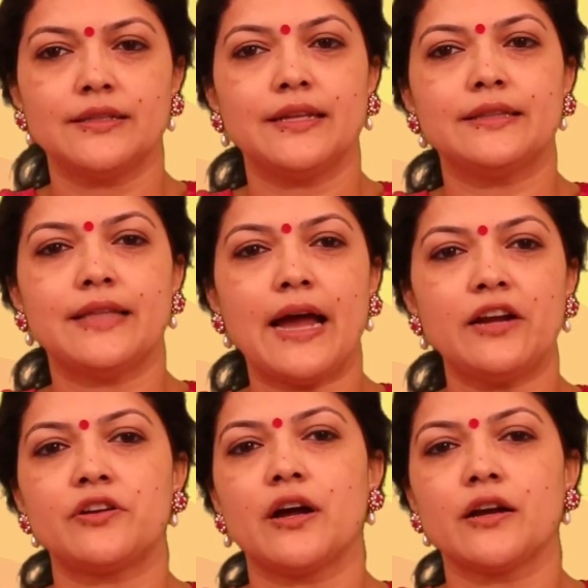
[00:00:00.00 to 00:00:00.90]
then that
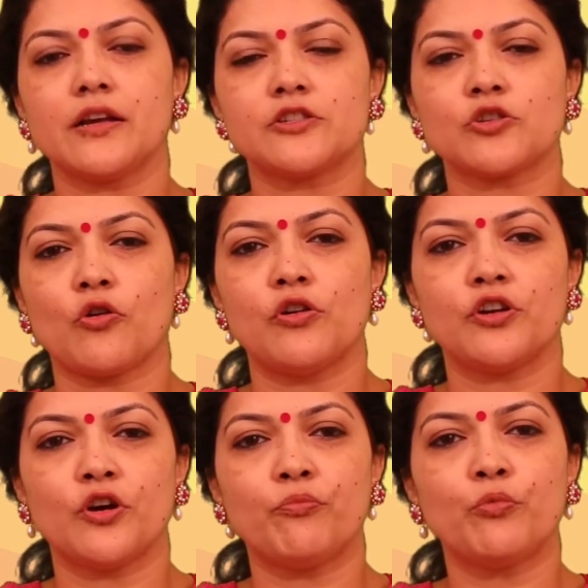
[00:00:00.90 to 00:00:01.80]
rag is called
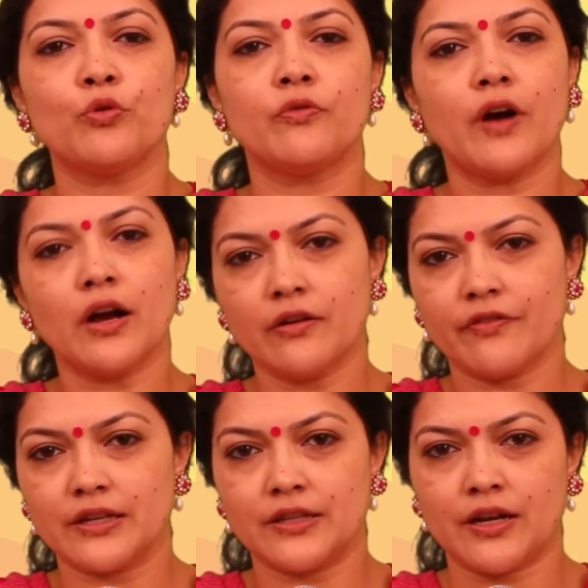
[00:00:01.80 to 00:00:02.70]
a purvang
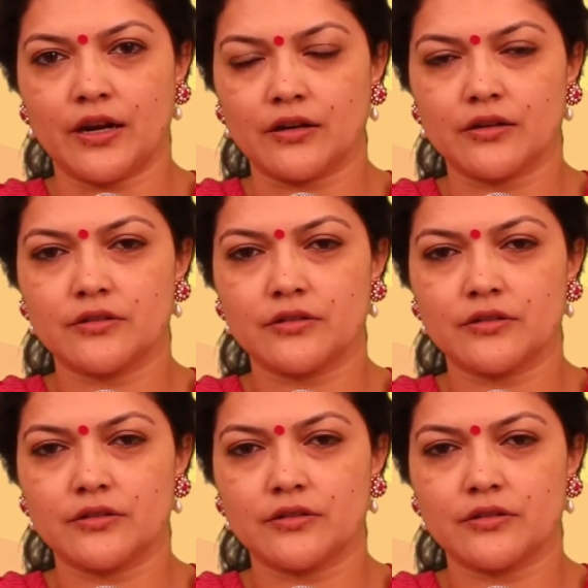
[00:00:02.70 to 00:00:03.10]
Vadi rag.